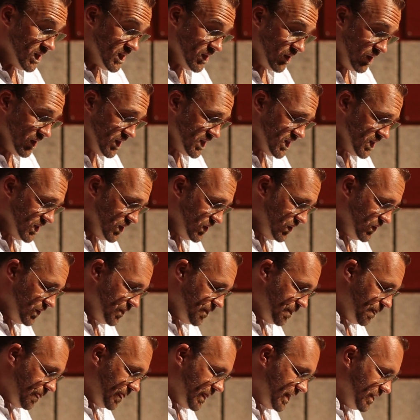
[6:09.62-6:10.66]
what's
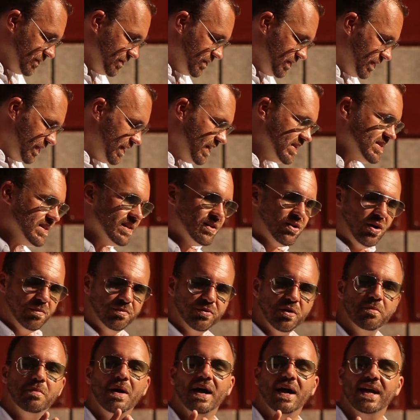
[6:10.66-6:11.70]
also, there's a
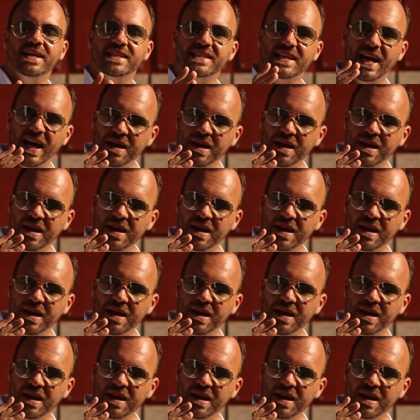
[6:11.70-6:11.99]
compromise,